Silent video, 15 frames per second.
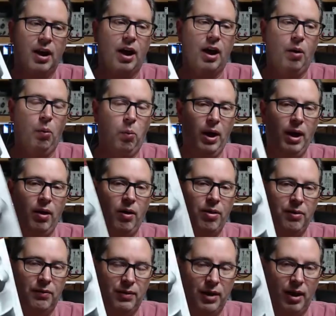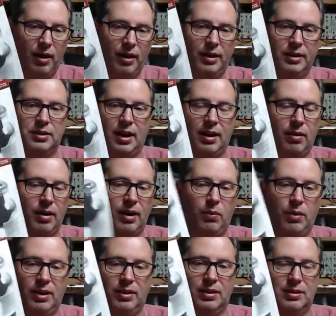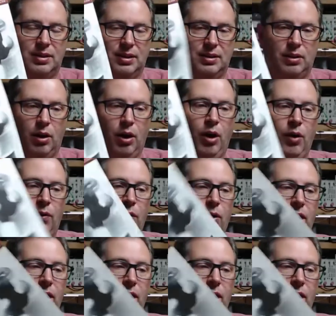A wealth of knowledge. I read these things over